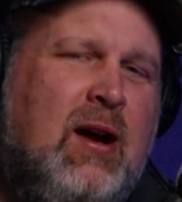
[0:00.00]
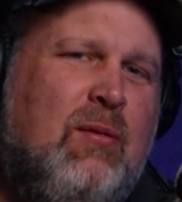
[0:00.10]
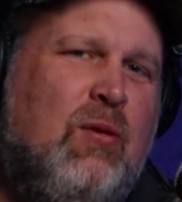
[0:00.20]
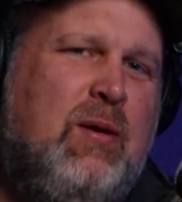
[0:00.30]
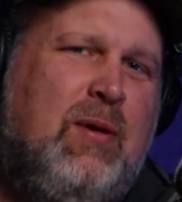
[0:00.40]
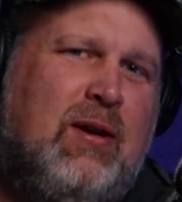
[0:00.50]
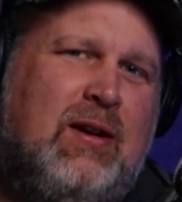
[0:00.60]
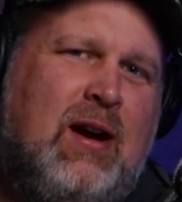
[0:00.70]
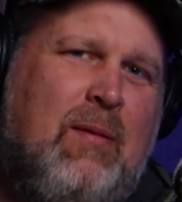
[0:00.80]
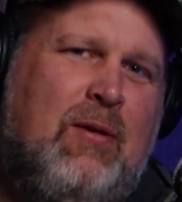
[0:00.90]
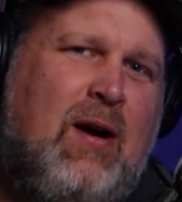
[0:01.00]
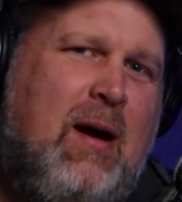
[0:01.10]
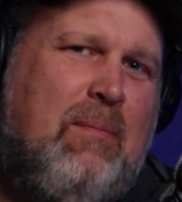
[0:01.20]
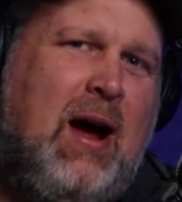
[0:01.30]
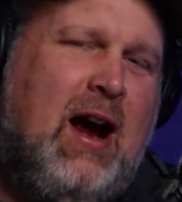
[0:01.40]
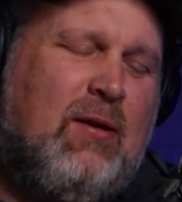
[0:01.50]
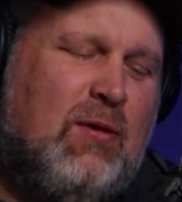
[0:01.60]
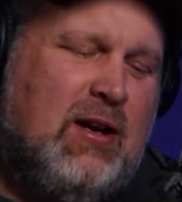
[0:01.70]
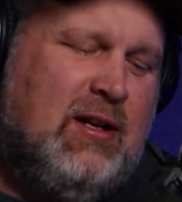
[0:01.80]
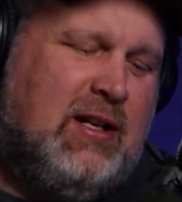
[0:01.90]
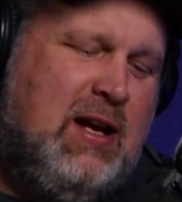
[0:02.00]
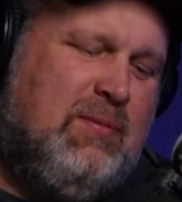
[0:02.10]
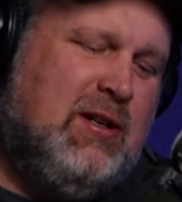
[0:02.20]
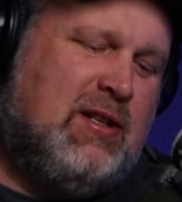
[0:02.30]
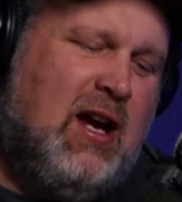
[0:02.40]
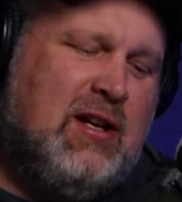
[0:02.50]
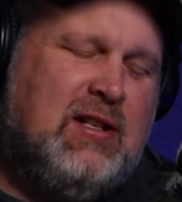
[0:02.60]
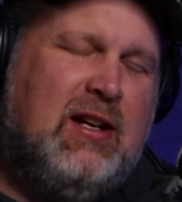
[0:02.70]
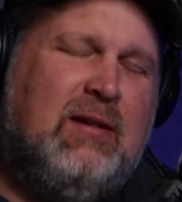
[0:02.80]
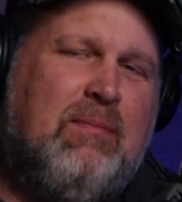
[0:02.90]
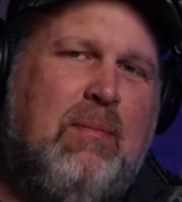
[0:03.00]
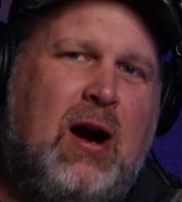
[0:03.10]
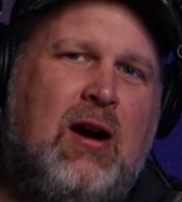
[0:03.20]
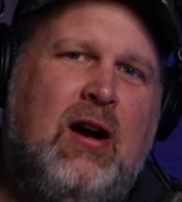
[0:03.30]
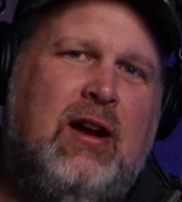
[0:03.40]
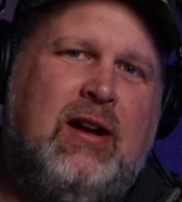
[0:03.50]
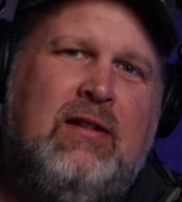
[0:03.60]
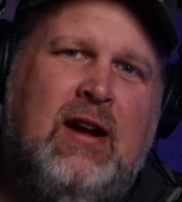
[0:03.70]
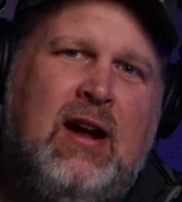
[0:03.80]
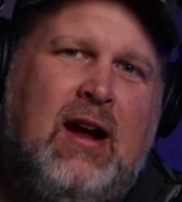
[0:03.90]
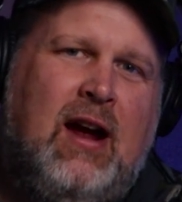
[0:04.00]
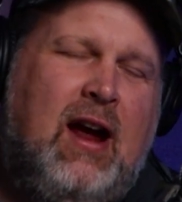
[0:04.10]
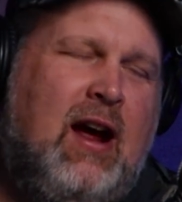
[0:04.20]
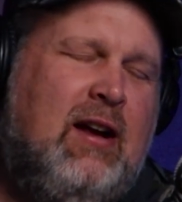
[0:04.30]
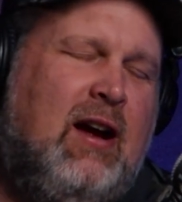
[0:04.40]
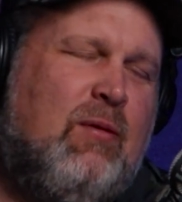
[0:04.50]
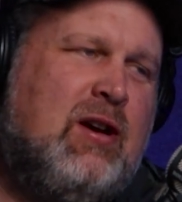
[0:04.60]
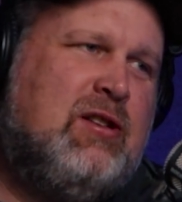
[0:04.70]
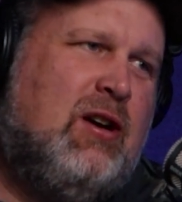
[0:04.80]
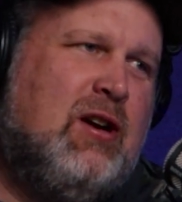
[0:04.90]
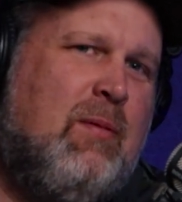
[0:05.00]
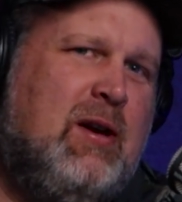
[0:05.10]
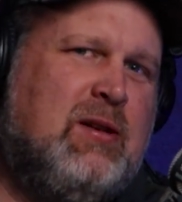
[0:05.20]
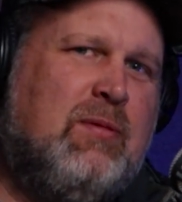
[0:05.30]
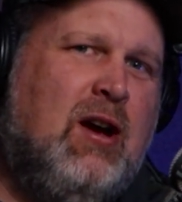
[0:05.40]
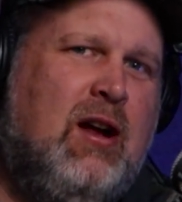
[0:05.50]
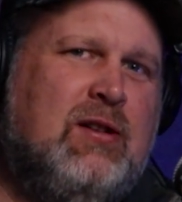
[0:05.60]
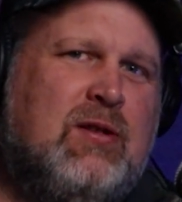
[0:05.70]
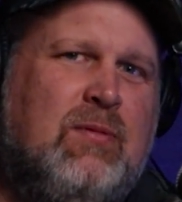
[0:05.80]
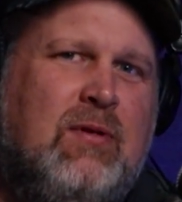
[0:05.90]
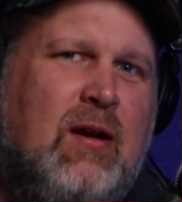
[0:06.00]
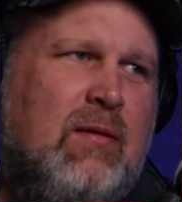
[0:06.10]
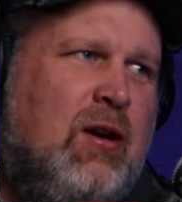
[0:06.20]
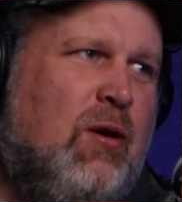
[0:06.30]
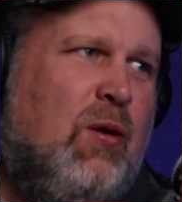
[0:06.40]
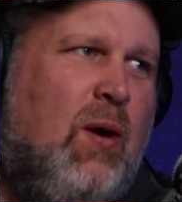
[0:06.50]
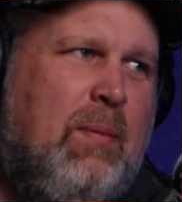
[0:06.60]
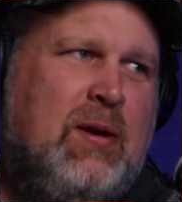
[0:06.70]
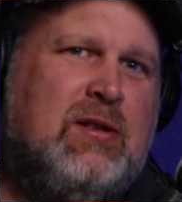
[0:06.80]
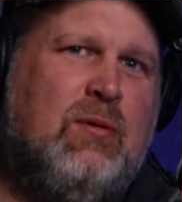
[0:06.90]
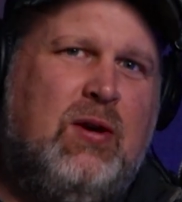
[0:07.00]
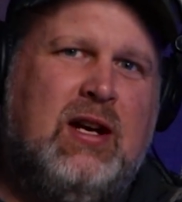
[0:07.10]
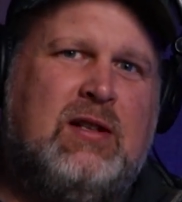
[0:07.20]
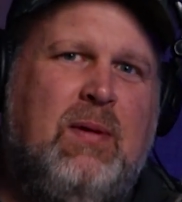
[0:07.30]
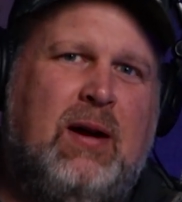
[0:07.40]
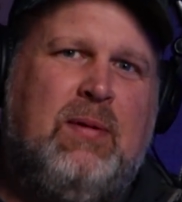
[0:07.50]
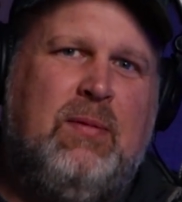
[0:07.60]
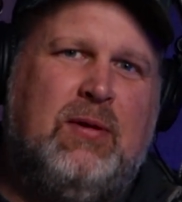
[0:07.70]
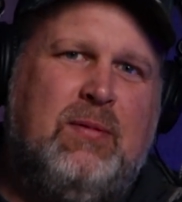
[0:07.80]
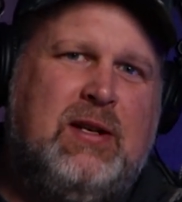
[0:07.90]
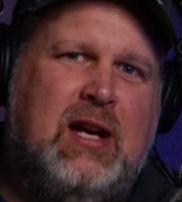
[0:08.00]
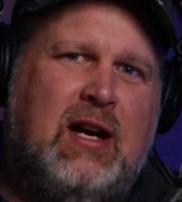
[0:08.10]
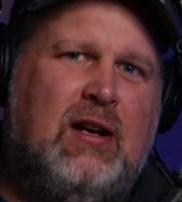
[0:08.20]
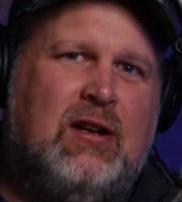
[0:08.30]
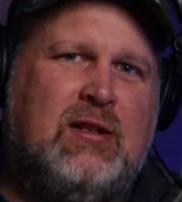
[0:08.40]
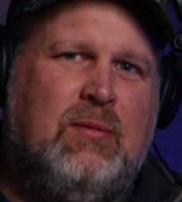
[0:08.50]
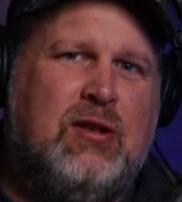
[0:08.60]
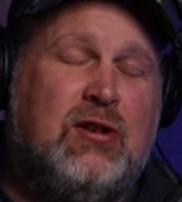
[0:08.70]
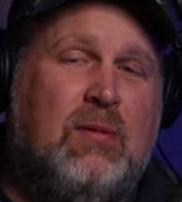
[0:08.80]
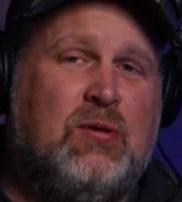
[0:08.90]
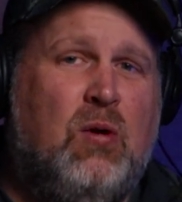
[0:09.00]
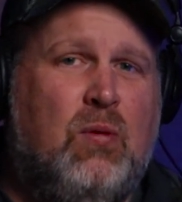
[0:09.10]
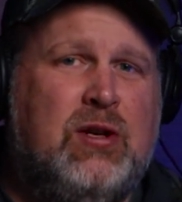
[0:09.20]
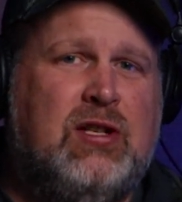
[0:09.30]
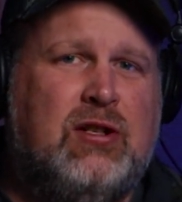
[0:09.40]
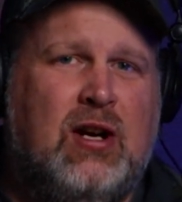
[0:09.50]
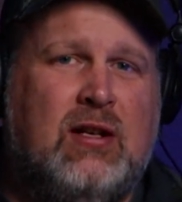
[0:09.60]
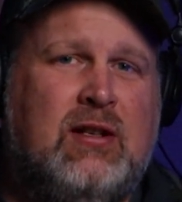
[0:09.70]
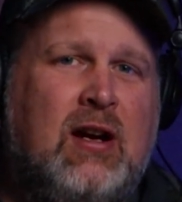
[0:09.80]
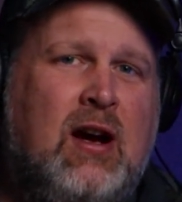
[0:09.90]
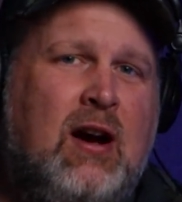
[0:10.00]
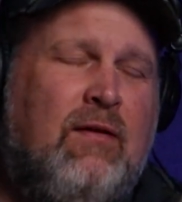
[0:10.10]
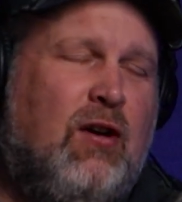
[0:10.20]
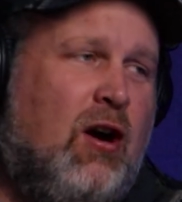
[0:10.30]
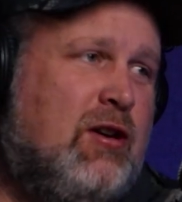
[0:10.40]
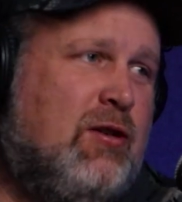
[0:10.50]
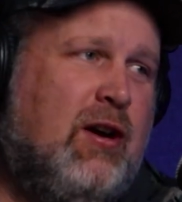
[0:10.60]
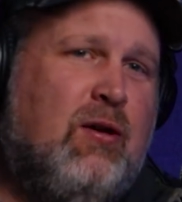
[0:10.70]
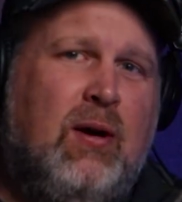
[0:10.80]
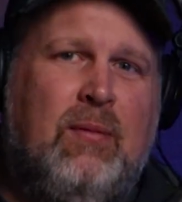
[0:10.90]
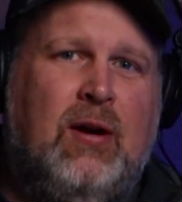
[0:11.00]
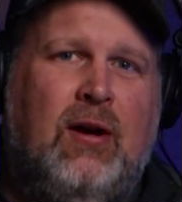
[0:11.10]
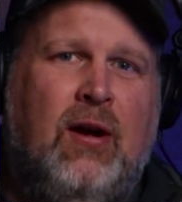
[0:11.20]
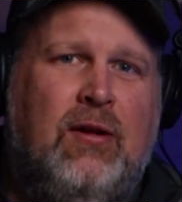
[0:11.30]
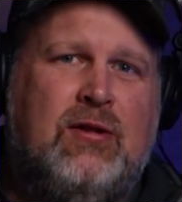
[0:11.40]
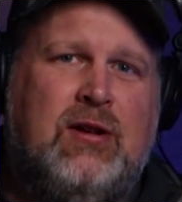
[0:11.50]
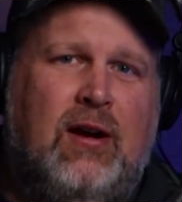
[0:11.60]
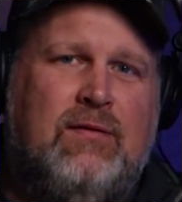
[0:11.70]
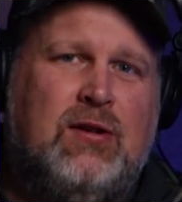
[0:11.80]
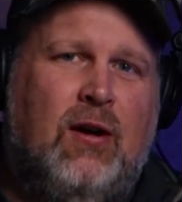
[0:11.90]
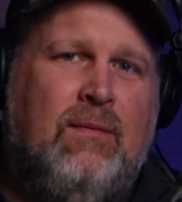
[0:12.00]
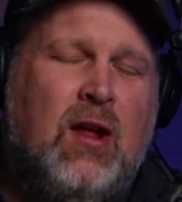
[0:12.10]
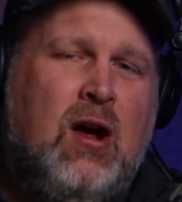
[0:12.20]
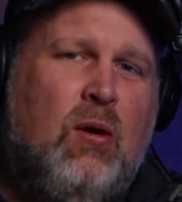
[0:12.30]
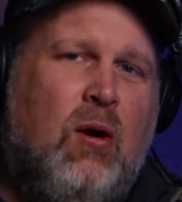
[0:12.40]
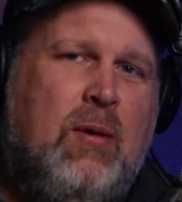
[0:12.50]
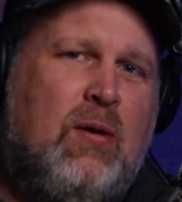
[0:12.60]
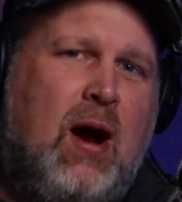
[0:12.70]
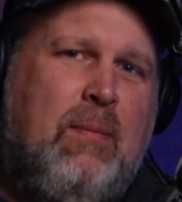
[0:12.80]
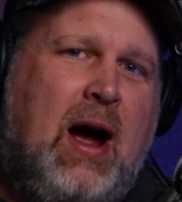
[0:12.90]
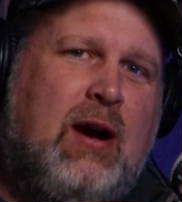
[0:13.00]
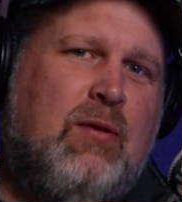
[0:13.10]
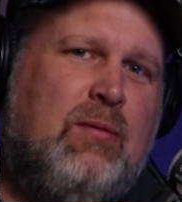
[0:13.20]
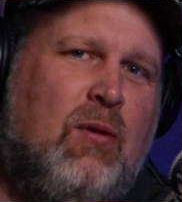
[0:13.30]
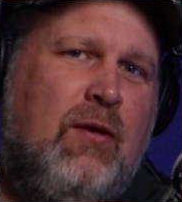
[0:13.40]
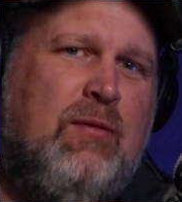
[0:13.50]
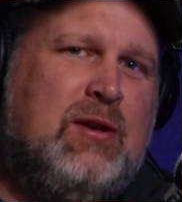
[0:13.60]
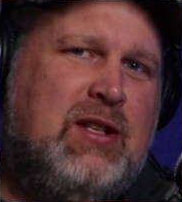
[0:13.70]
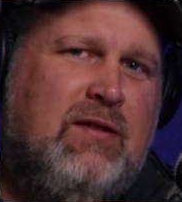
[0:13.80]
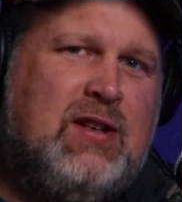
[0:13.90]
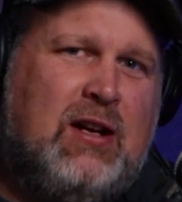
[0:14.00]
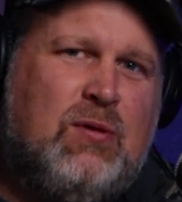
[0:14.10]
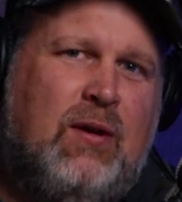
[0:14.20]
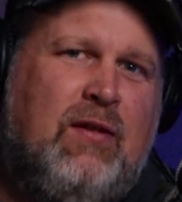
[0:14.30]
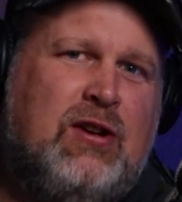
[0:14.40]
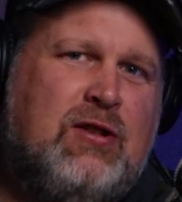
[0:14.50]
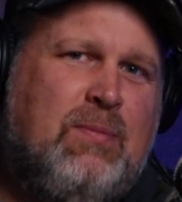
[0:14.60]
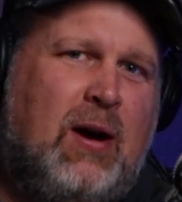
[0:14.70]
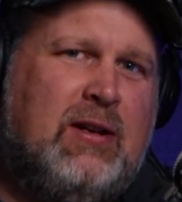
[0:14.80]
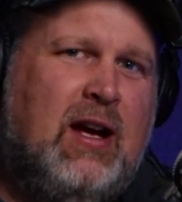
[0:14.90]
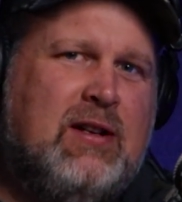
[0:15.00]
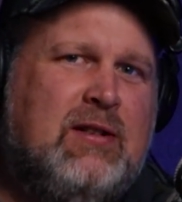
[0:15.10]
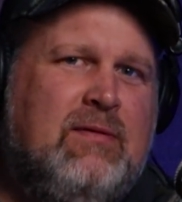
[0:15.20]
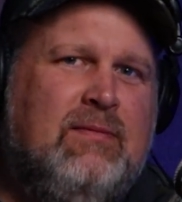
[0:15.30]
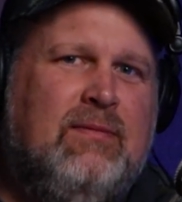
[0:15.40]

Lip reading: When we be coming right back, we're going to keep discussing bear hunting, and we're going to start talking about some guns and the weapons that we expect people to be taking on some of these trips and what we suggest for archery equipment and other stuff. So we'll be right back with more from the Steve's Outdoor Adventures podcast.